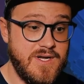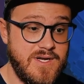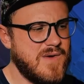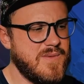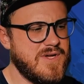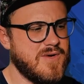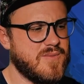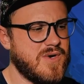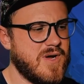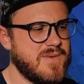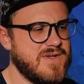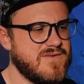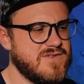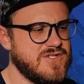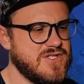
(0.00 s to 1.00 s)
and we could
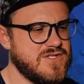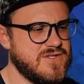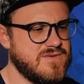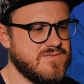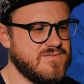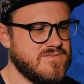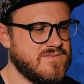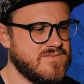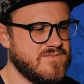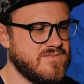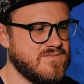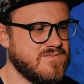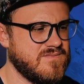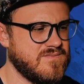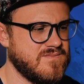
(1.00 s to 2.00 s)
probably even just
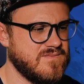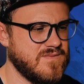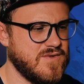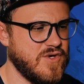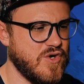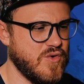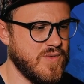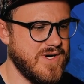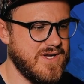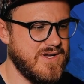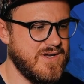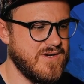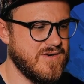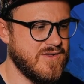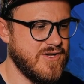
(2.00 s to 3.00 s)
go right here.